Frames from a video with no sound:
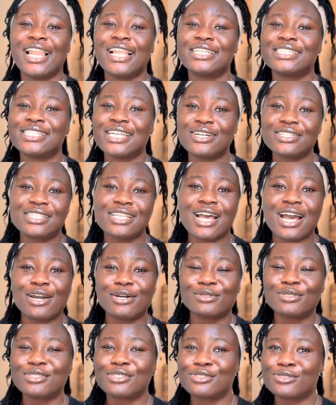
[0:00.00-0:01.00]
shout
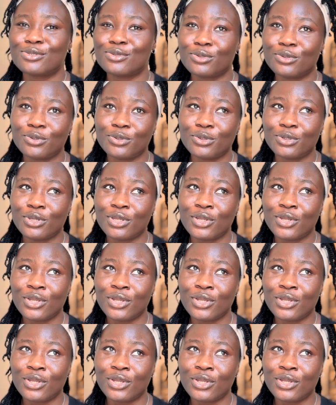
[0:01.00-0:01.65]
out to